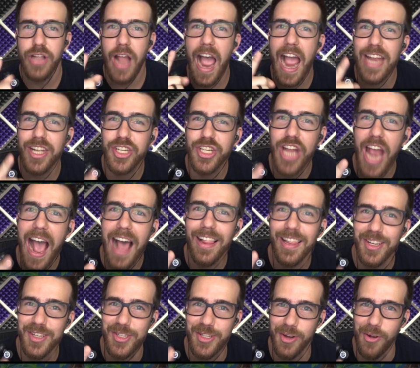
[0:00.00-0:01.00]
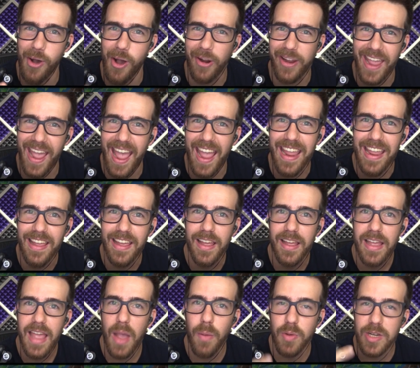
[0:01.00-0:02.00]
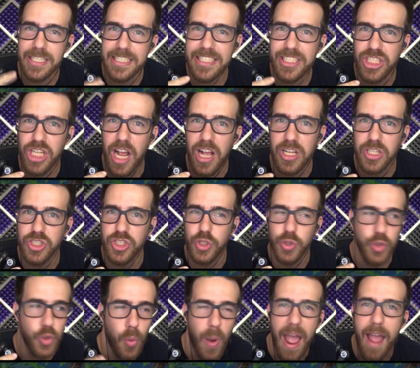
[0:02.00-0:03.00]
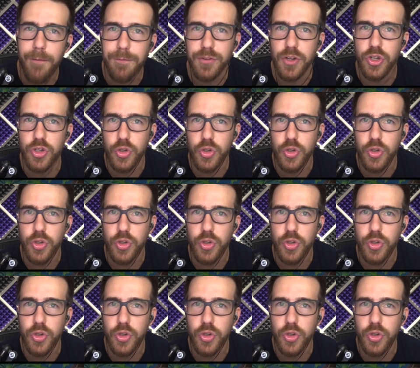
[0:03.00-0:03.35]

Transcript: I challenge you, okay? And when I challenge you, you have to do